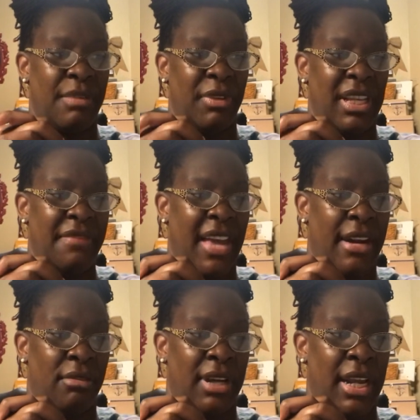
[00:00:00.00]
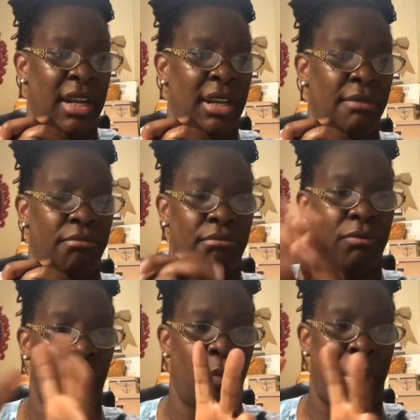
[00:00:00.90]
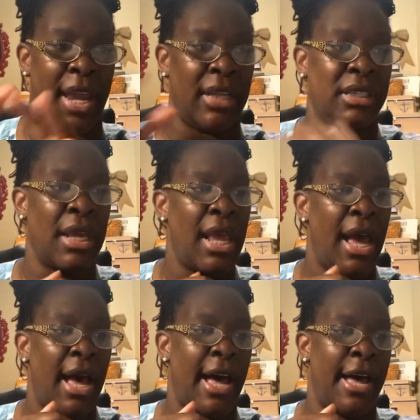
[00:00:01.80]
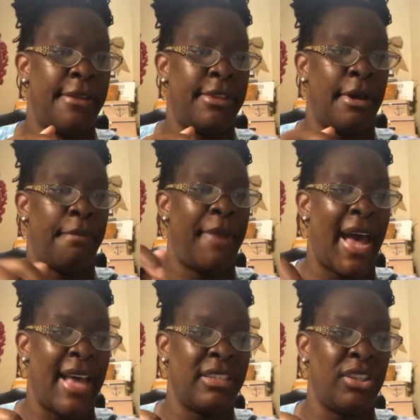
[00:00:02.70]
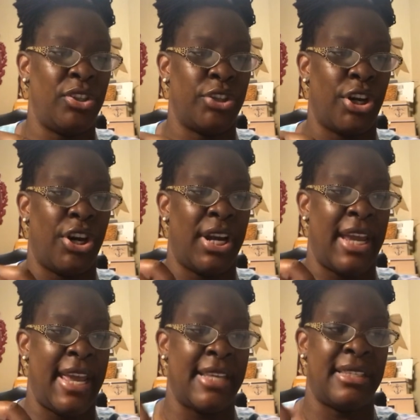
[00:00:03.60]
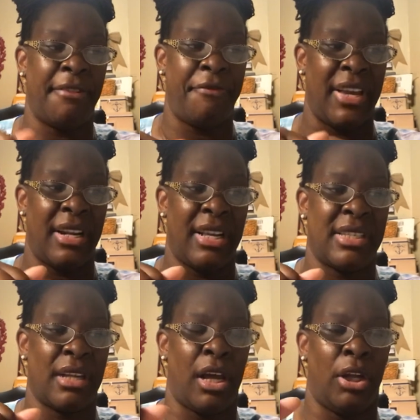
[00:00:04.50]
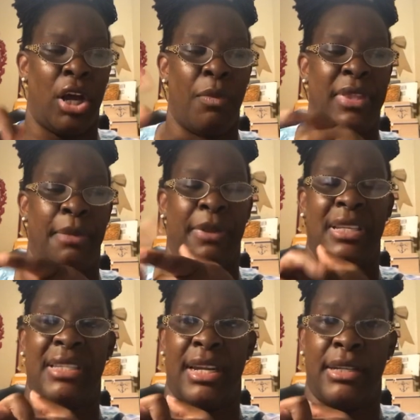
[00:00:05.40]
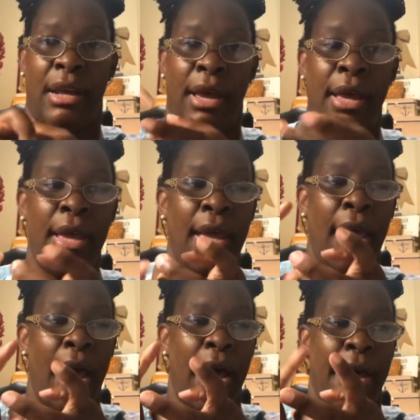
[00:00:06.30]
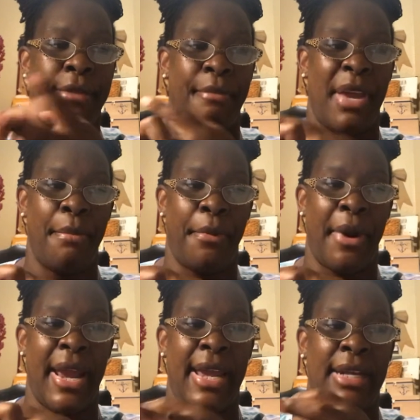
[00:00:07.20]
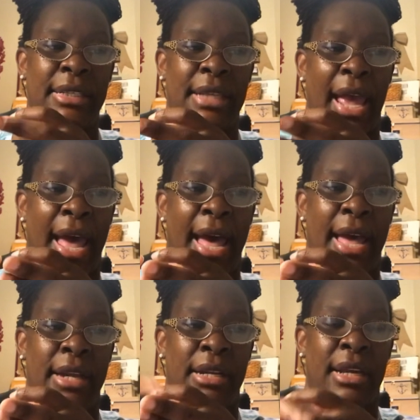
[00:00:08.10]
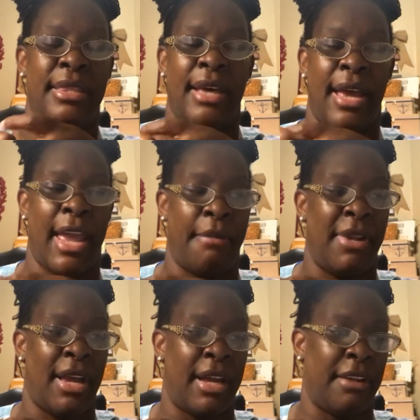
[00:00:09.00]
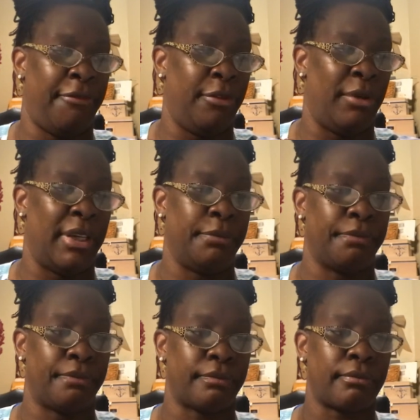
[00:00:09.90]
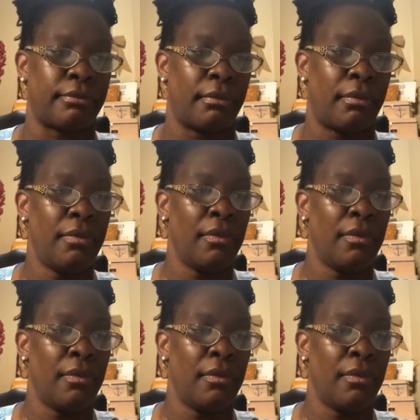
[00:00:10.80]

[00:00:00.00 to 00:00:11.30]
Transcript: people just tend to believe that on any rate. Uh, the passenger is the fetus along with the placenta, uh, the membranes, and the amniotic fluid.